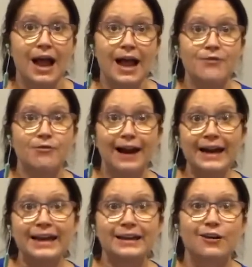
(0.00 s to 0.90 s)
and
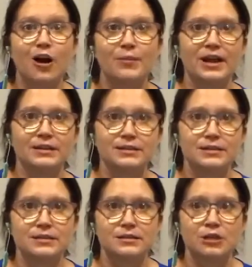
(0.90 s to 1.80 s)
write in the
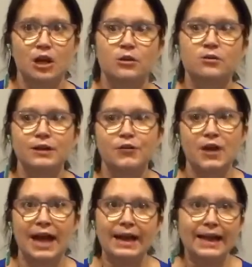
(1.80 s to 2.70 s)
comments, you know, if you
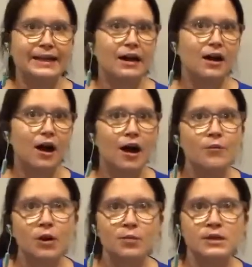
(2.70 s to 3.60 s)
had any
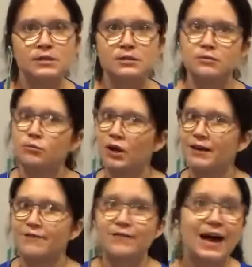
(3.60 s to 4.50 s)
aha moments, what
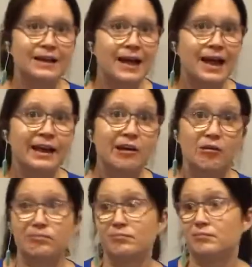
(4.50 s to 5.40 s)
it felt like.
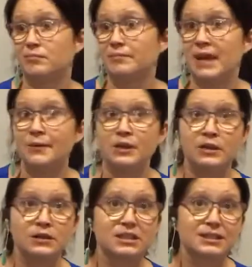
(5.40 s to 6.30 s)
Maybe
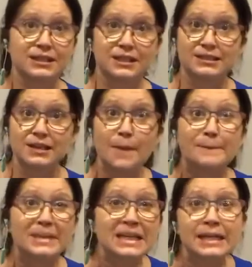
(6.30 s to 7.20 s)
you just think it's
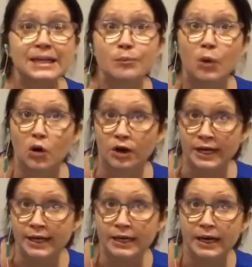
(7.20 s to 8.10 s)
completely
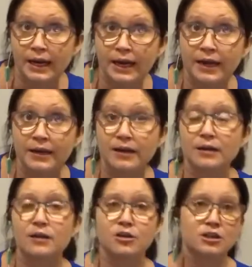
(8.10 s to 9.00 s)
boring and
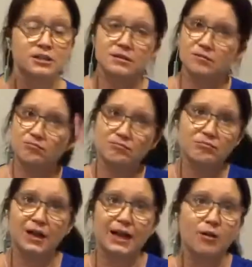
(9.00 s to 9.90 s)
you just
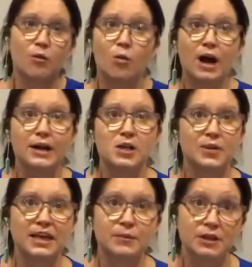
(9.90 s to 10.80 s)
like, why are you
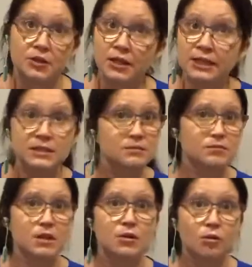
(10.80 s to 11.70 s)
making me do this?
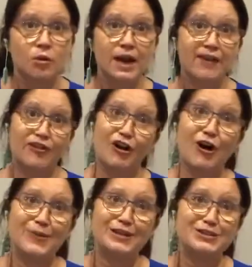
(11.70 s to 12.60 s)
Whatever
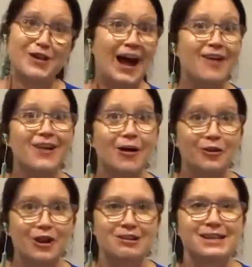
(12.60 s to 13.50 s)
comment you have, I
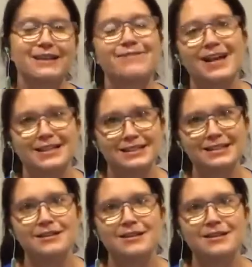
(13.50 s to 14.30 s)
will not take offense.